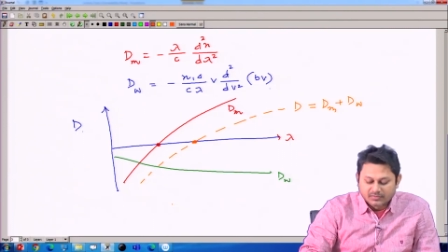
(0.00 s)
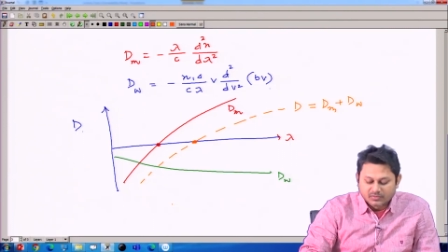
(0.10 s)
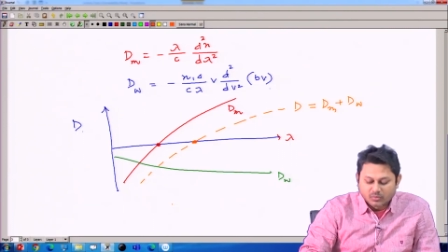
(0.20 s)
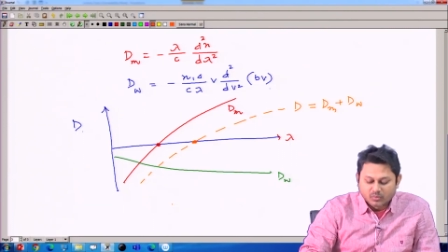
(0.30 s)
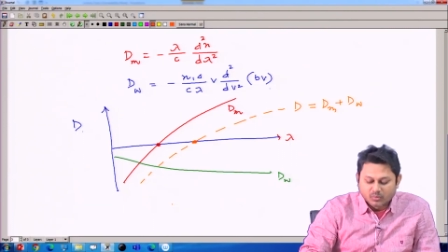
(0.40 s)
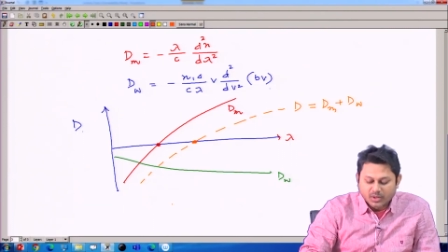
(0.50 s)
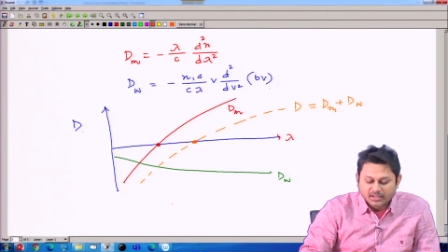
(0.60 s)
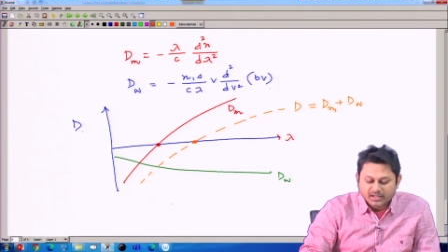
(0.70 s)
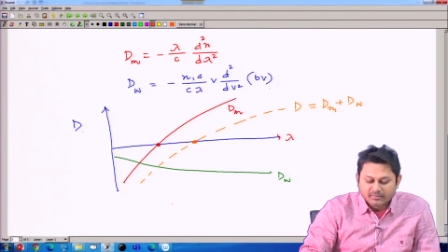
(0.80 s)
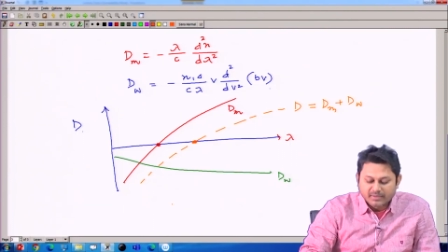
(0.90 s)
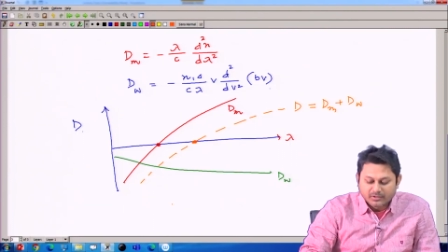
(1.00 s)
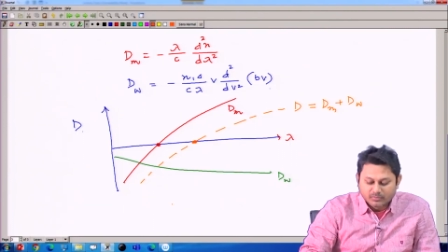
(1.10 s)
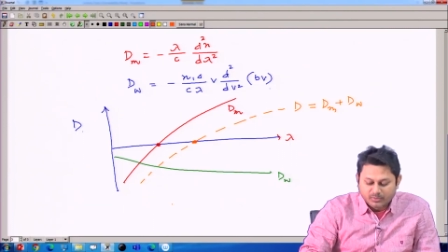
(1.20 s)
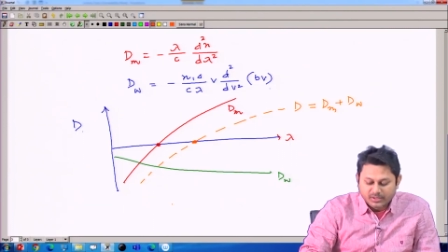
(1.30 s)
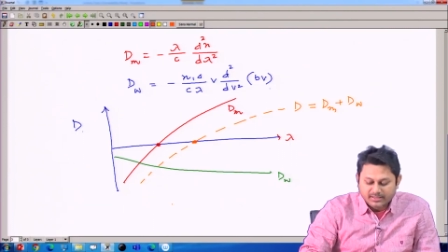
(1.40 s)
So, one can
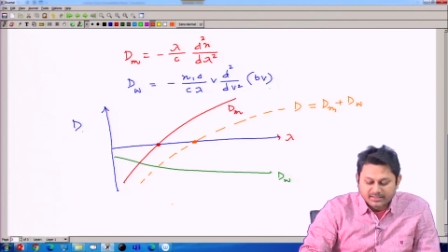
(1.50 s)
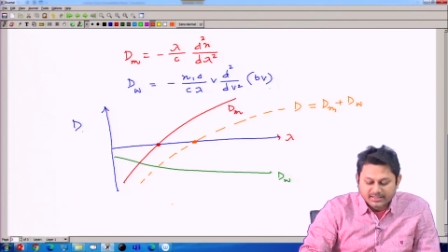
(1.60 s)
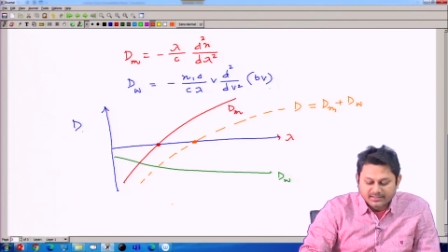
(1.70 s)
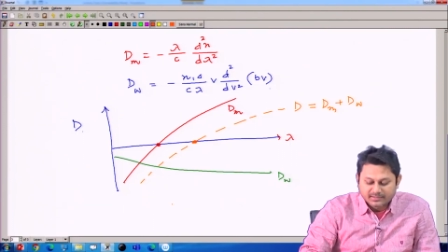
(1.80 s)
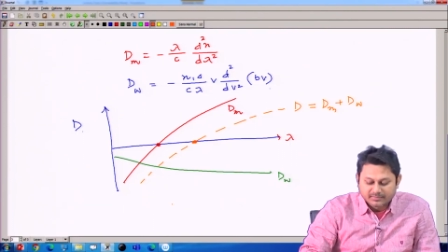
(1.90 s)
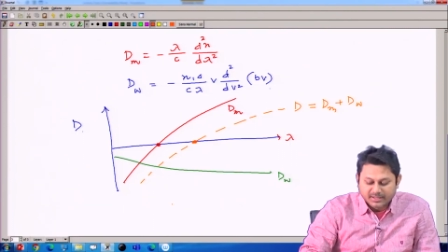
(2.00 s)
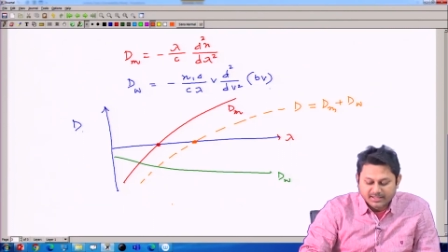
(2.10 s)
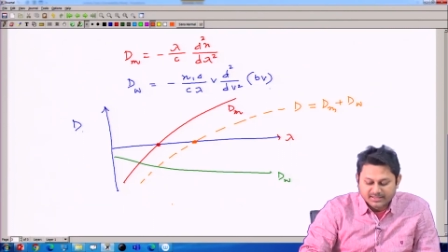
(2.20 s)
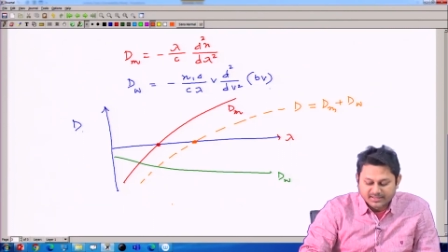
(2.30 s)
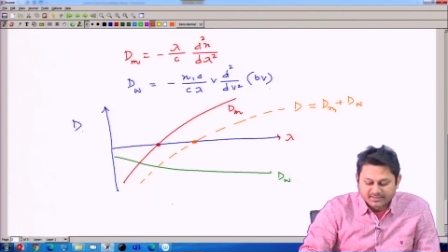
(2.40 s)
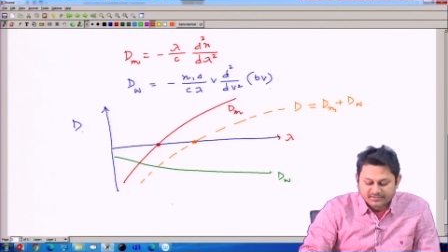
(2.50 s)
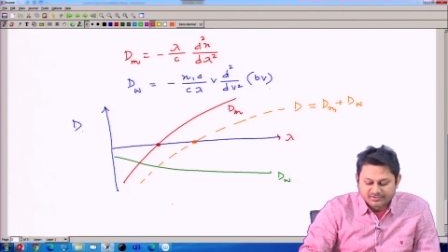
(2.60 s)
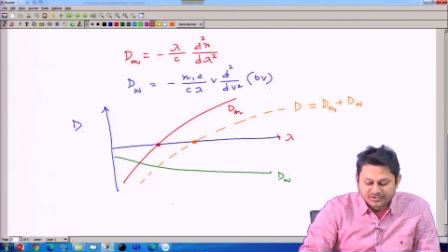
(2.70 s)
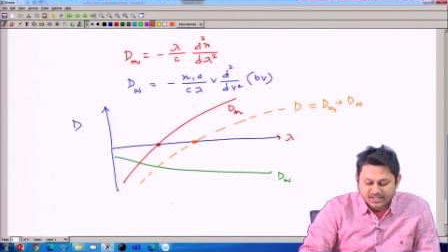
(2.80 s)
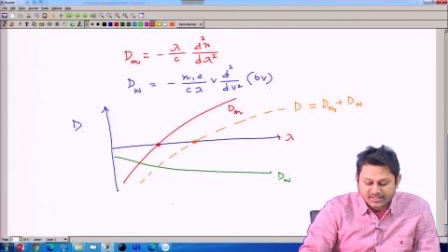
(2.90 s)
manipulate this by
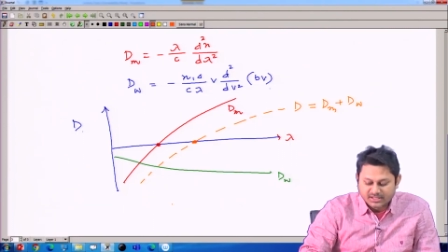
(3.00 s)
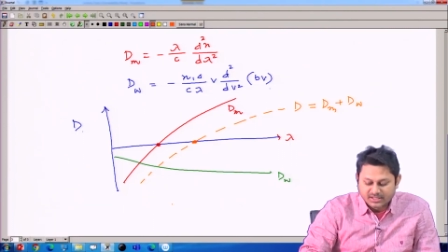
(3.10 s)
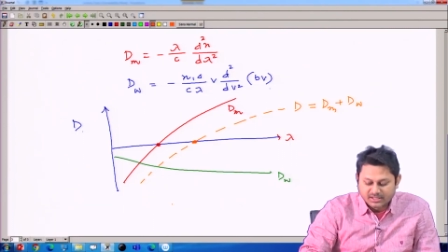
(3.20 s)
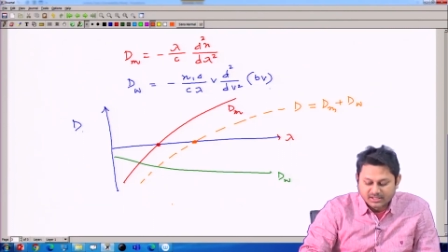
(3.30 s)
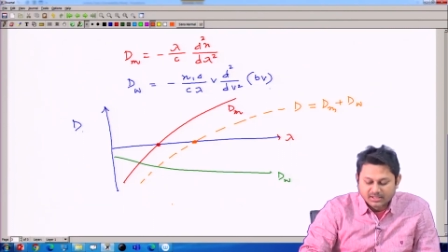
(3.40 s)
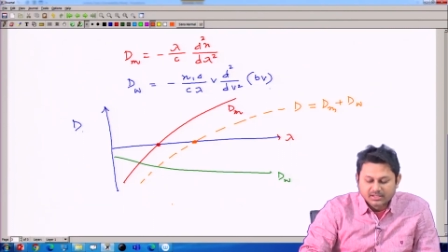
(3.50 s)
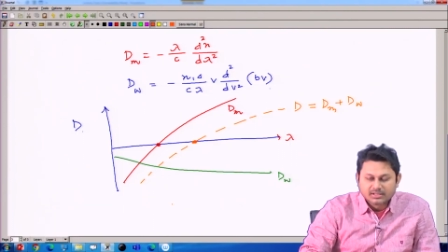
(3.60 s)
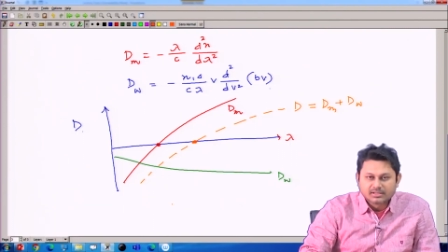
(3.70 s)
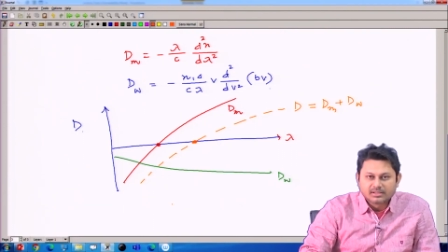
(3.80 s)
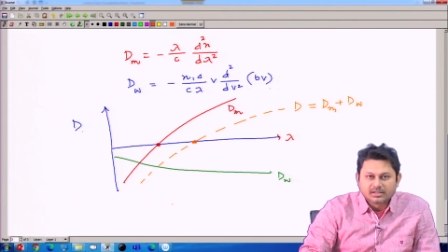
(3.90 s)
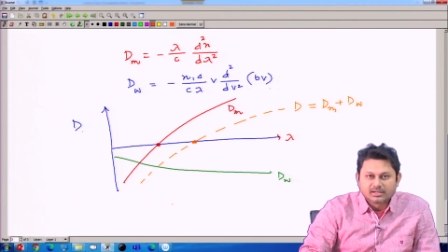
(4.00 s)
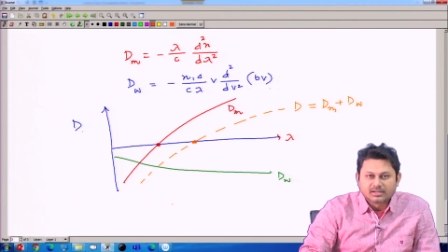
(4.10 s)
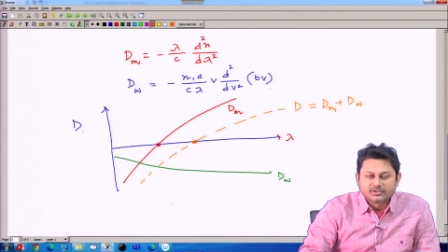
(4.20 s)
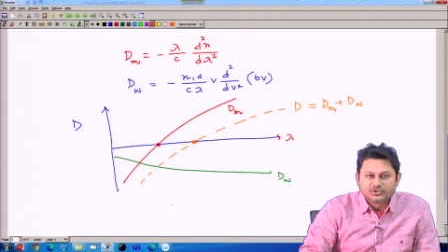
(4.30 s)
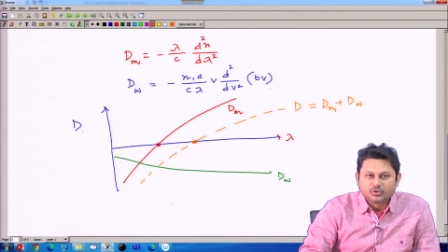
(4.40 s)
just changing
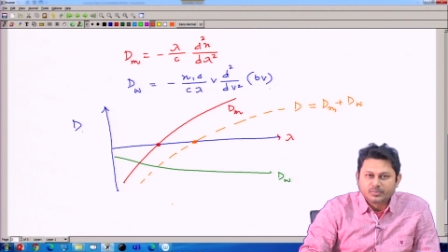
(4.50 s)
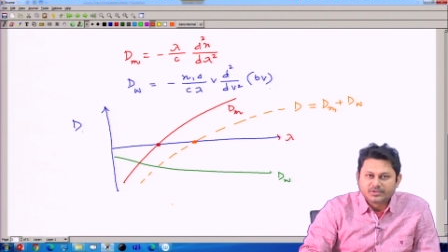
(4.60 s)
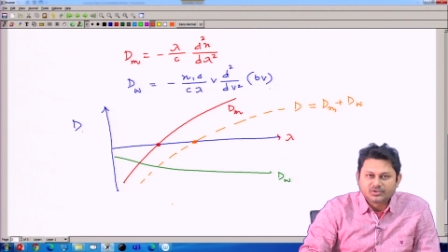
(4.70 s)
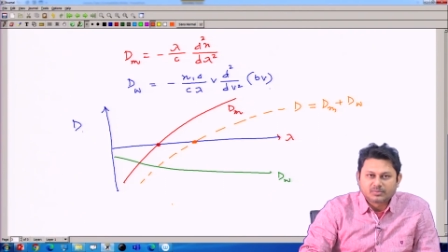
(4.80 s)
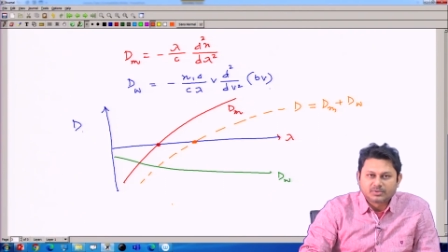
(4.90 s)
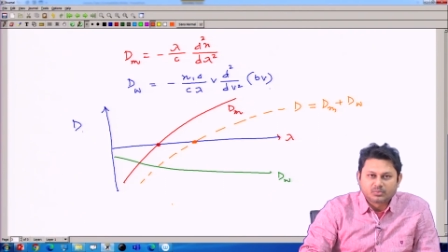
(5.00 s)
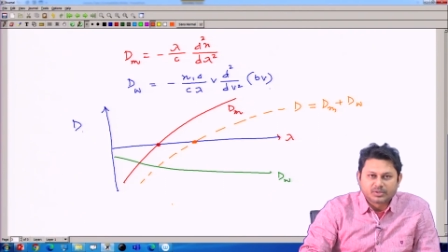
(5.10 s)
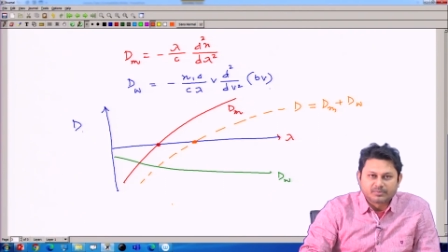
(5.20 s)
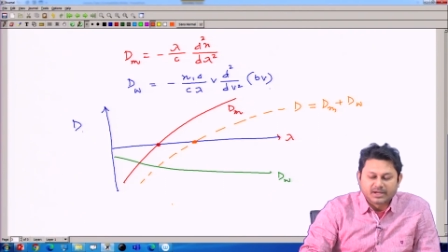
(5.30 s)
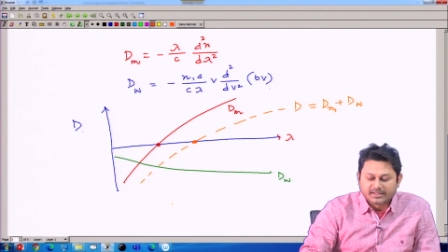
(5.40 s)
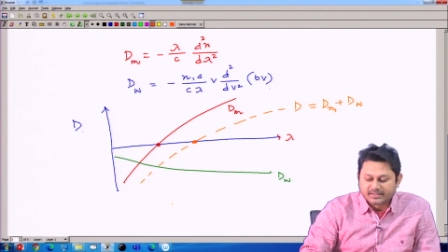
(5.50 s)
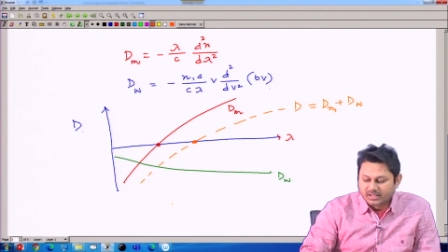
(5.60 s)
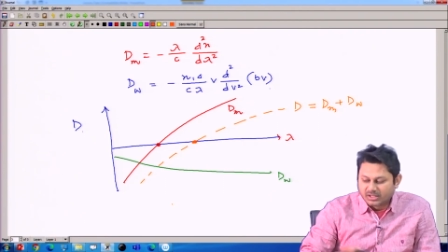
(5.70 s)
the geometry of the waveguide.